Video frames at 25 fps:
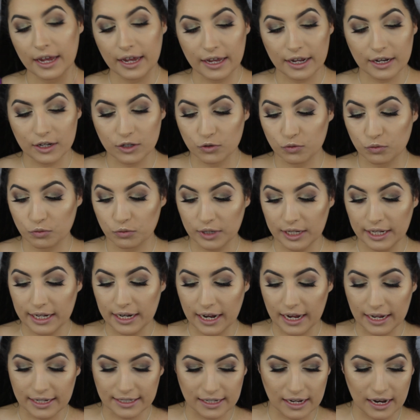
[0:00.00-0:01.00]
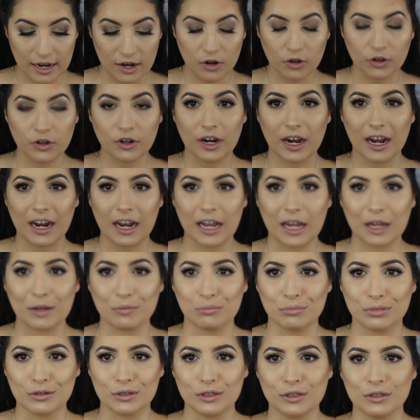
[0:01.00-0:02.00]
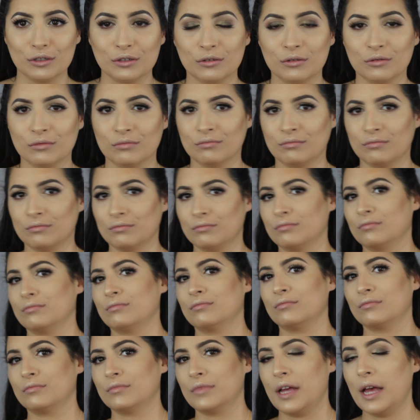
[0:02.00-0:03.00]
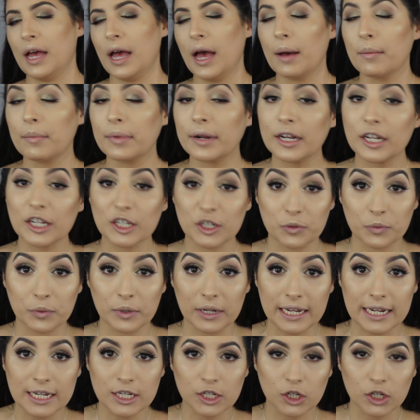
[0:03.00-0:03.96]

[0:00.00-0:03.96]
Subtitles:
It is really nice, and I know you're kind of like blue, but it looks really